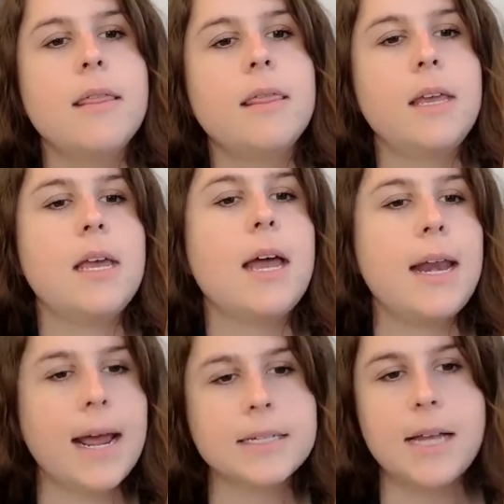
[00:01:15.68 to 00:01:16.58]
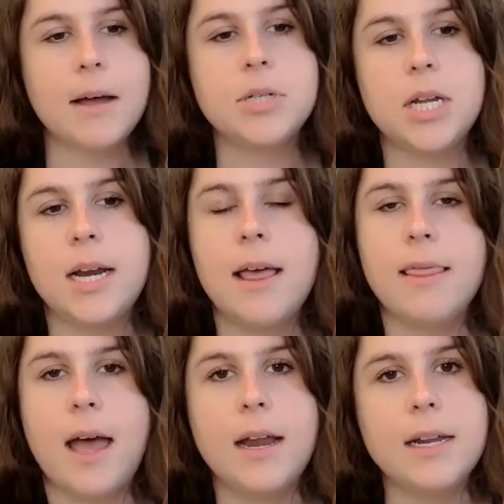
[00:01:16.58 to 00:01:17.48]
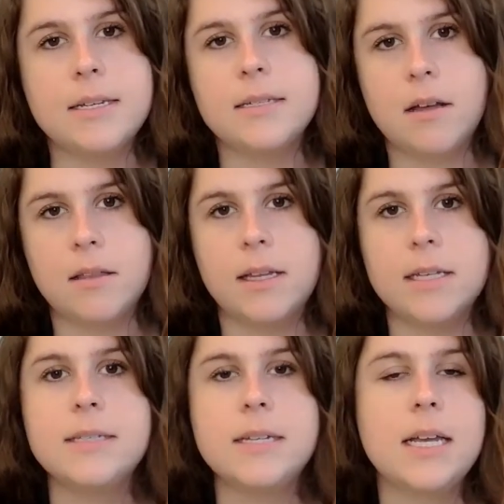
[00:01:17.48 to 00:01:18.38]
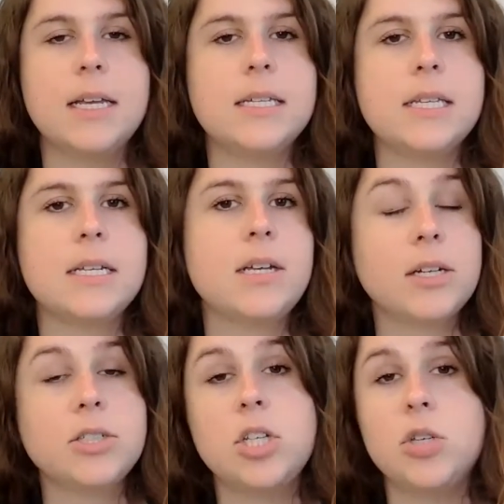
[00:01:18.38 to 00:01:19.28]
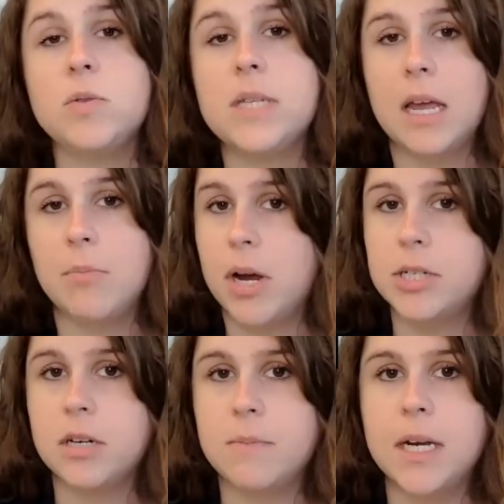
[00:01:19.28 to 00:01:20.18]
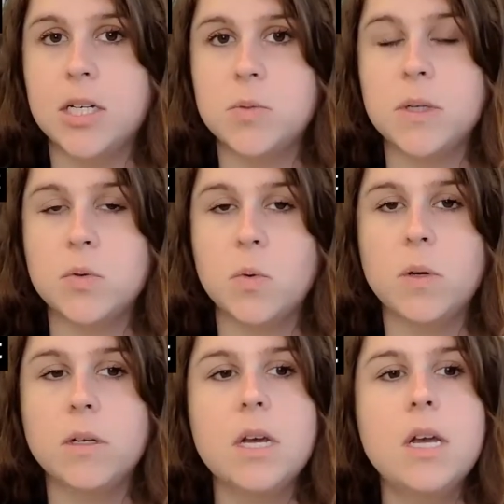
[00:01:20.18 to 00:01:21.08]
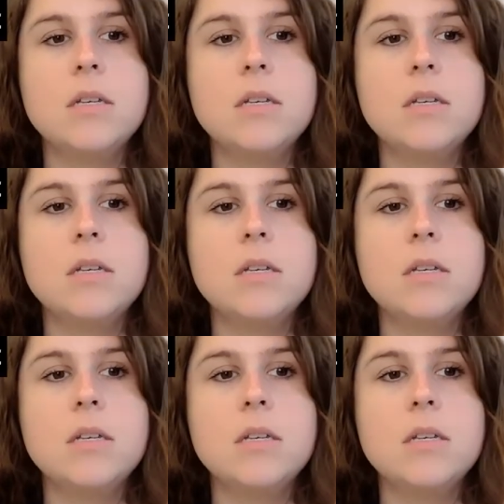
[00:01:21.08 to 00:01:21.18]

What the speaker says: The next option that is on the list is to actually use a project management tool.